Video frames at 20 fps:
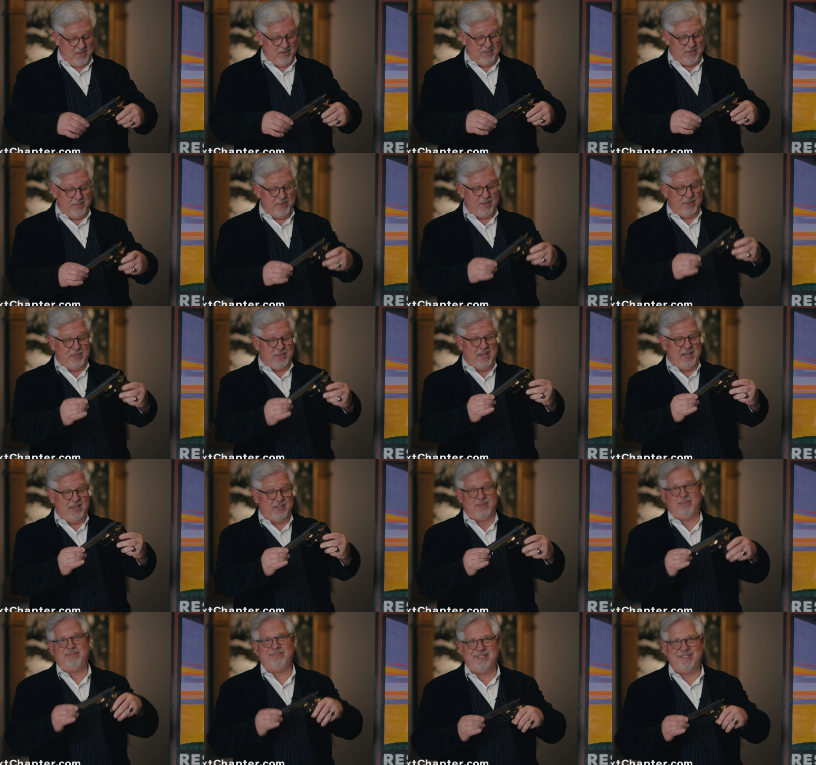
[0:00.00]
Some of the
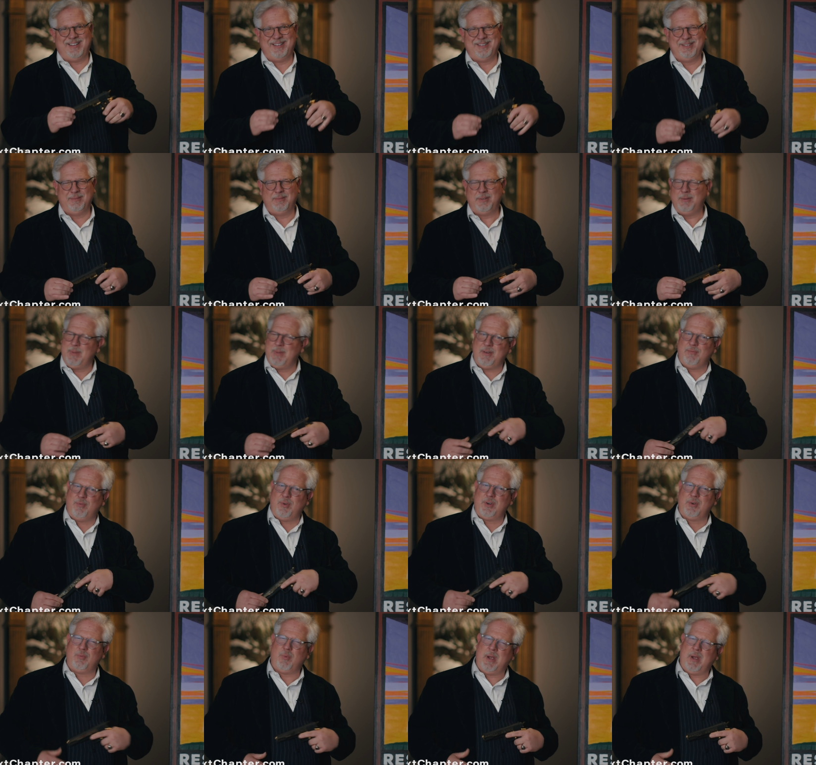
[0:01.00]
things, you might have
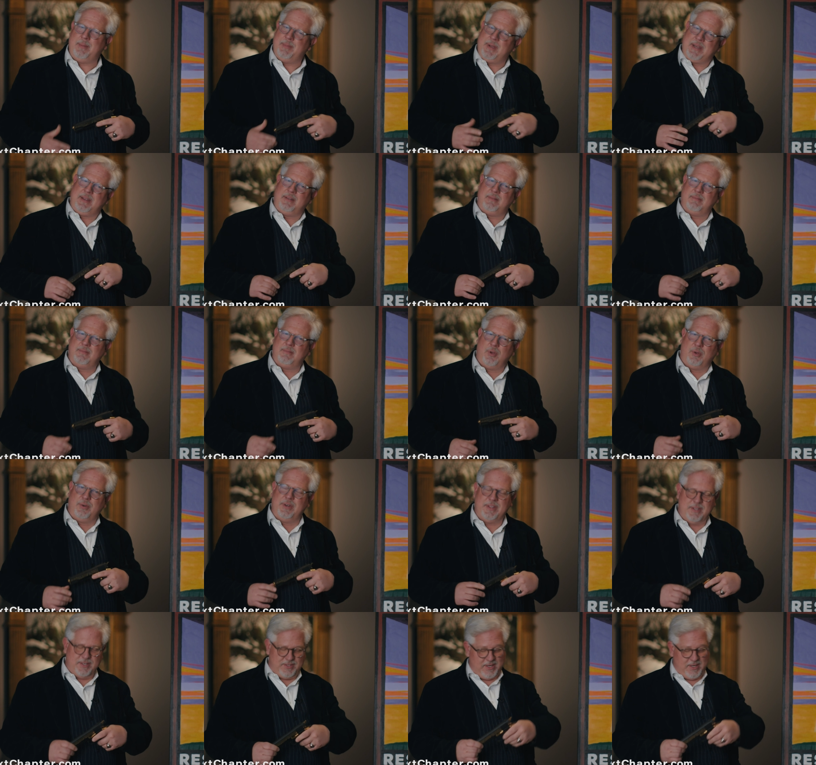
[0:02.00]
wondered why am I
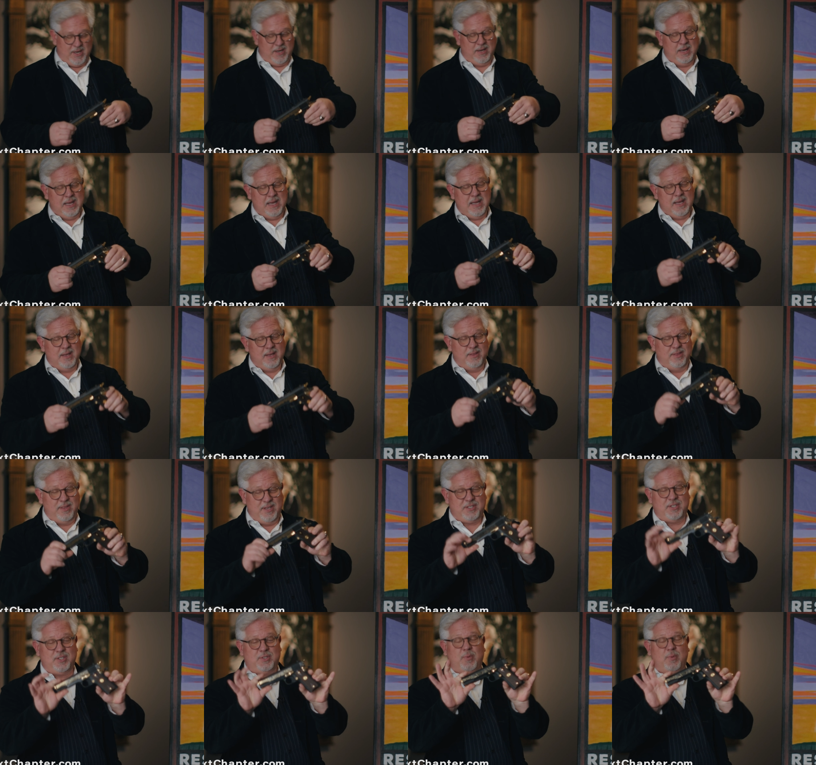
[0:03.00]
holding this gun.
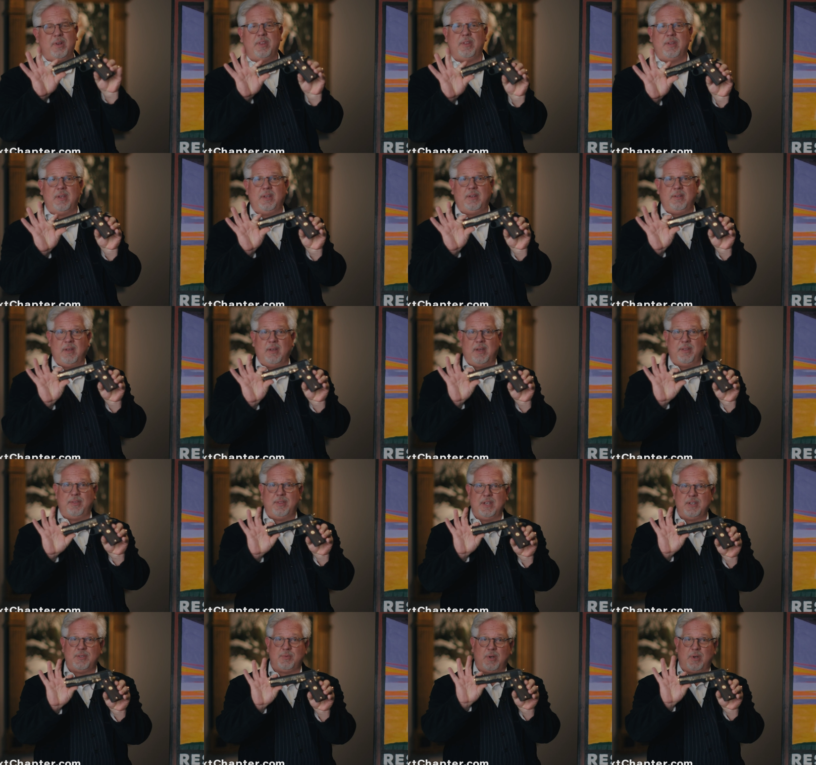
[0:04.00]
This is one of the uh,
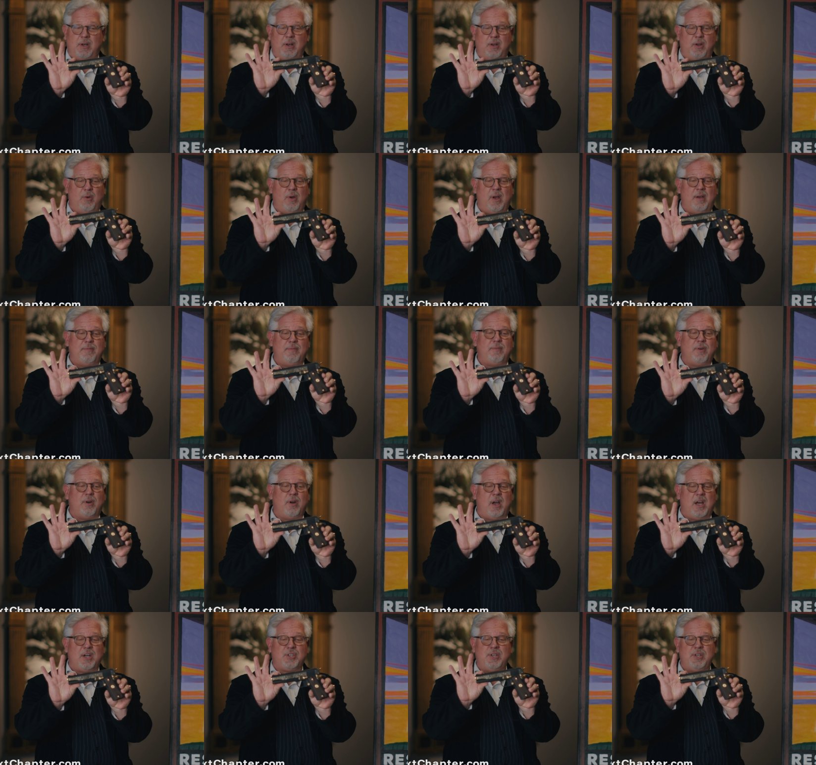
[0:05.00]
things we're gonna go off
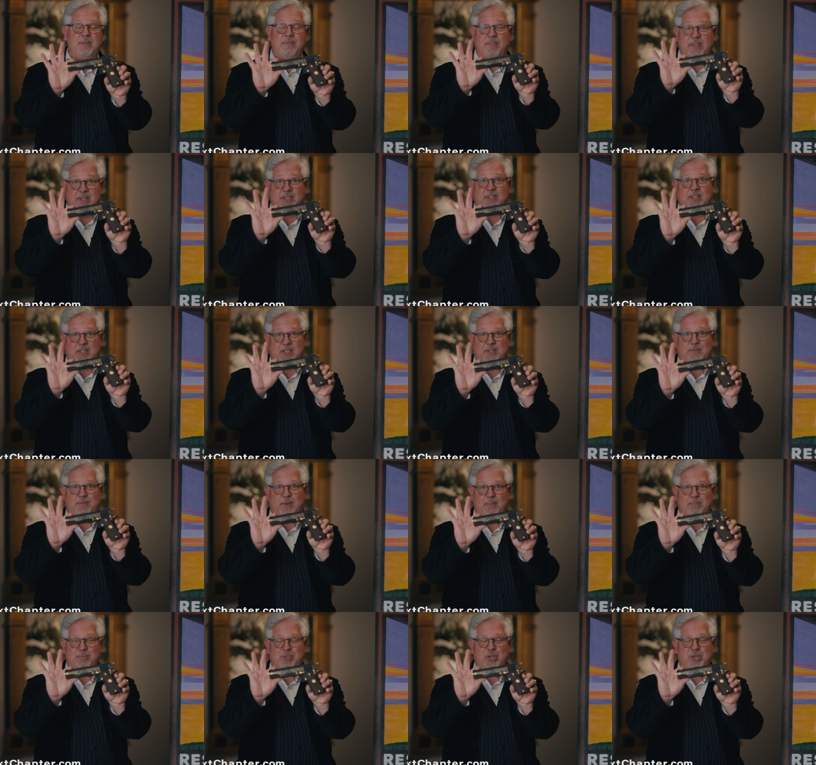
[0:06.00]
for auction. This is
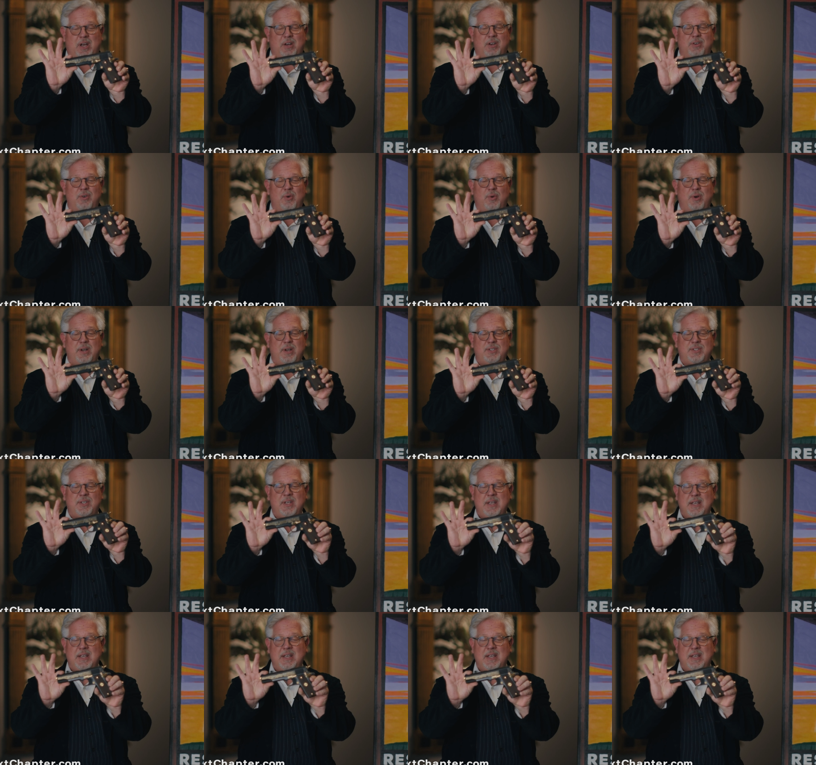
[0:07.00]
from Chuck Norris.